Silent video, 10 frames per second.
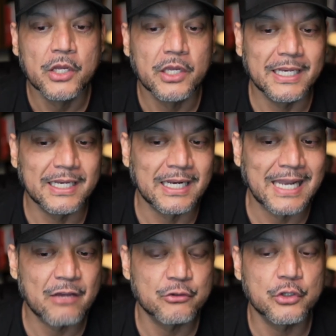It
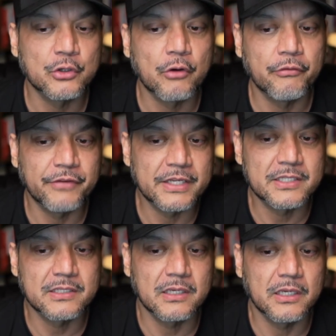allows you to go
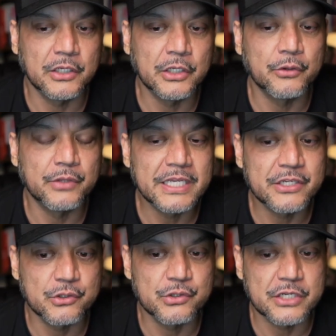fix, the
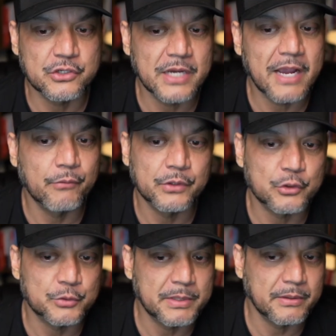issues that you have with
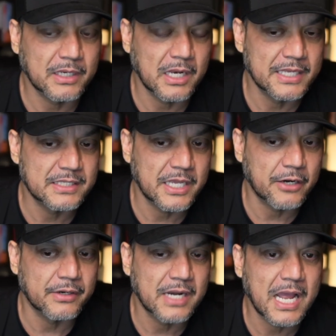those clients that
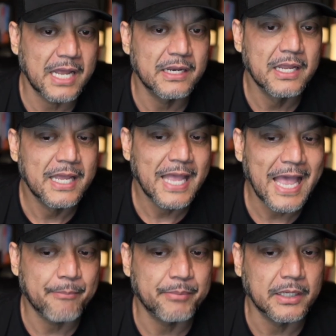are not
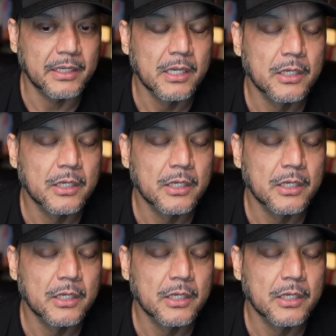happy.